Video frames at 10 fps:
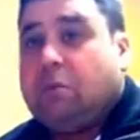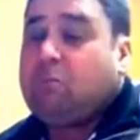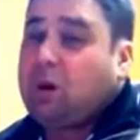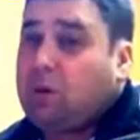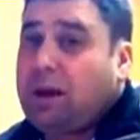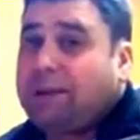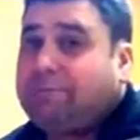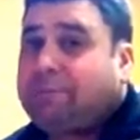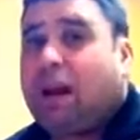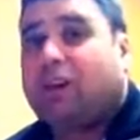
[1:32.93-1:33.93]
By the
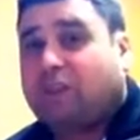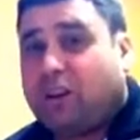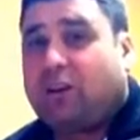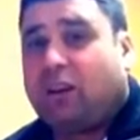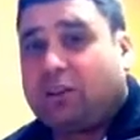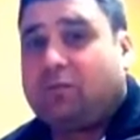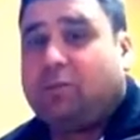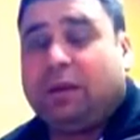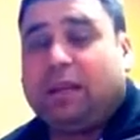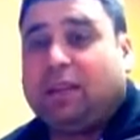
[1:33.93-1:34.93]
way, I don't like
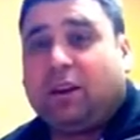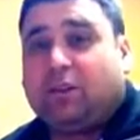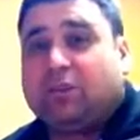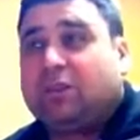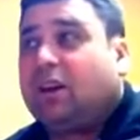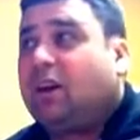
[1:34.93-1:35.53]
fermenting in those.